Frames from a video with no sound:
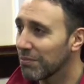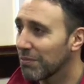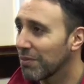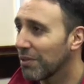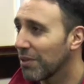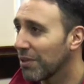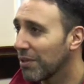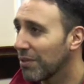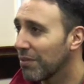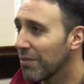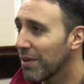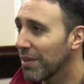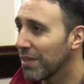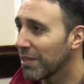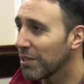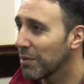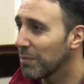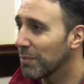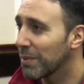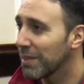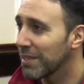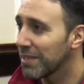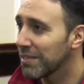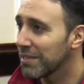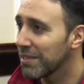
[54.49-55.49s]
on a regular
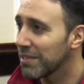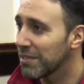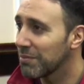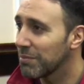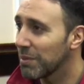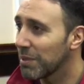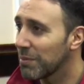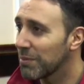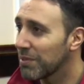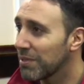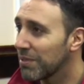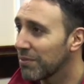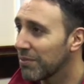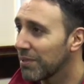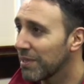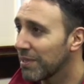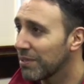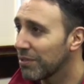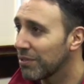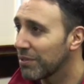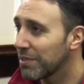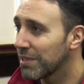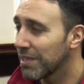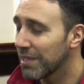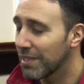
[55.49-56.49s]
basis, BBC
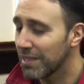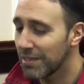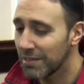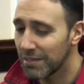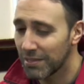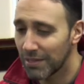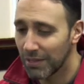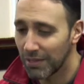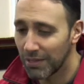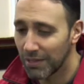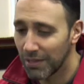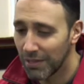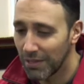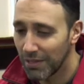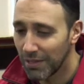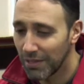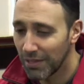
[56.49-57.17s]
Radio Tees, and